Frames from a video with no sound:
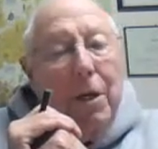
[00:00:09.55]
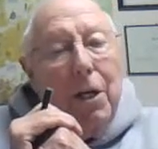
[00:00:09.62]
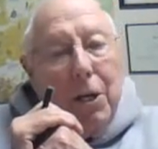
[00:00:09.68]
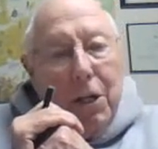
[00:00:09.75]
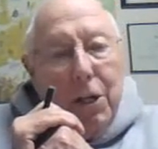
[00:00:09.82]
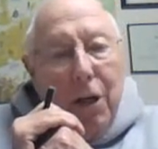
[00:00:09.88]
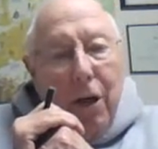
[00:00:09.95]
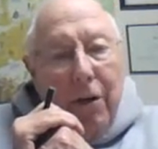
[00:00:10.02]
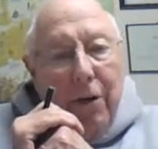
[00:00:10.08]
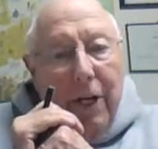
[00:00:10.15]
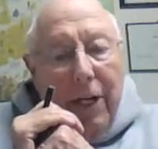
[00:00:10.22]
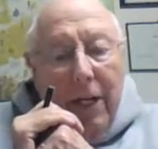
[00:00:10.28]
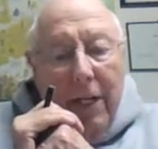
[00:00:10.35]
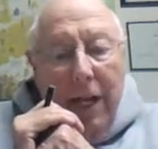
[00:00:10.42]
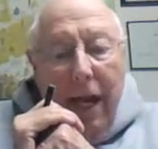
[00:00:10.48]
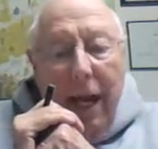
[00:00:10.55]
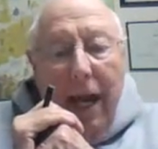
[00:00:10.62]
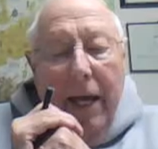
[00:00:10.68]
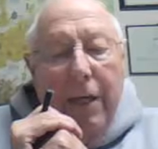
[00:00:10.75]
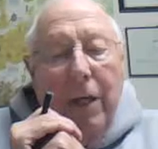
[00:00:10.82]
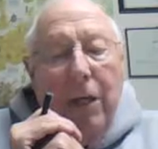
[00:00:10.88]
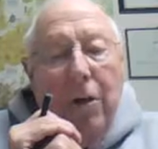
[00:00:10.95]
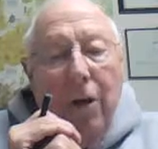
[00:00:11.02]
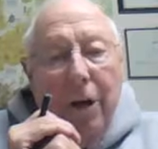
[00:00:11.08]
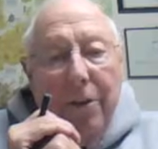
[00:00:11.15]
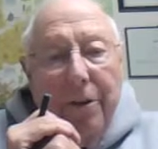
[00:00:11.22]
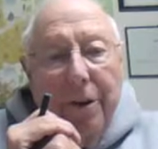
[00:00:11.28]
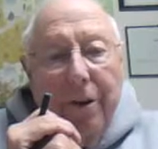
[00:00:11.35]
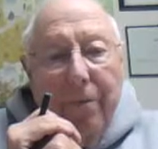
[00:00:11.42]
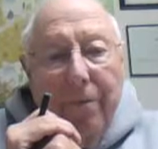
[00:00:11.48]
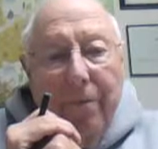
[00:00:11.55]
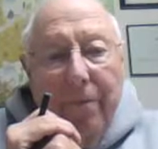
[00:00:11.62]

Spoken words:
an historian and an author.